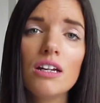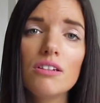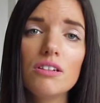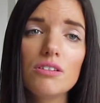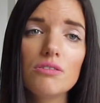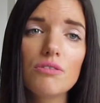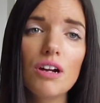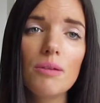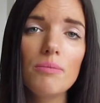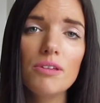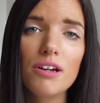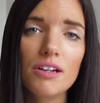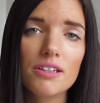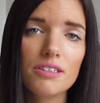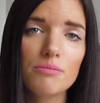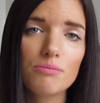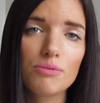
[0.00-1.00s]
describe the
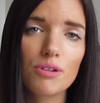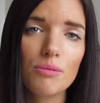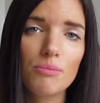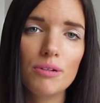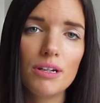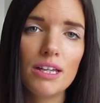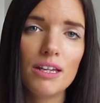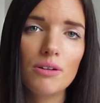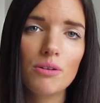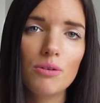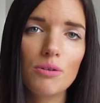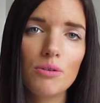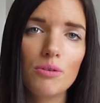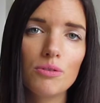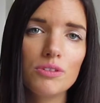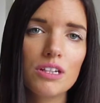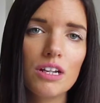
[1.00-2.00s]
item properly
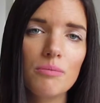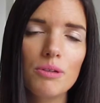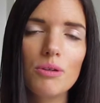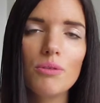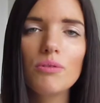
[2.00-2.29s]
or tell me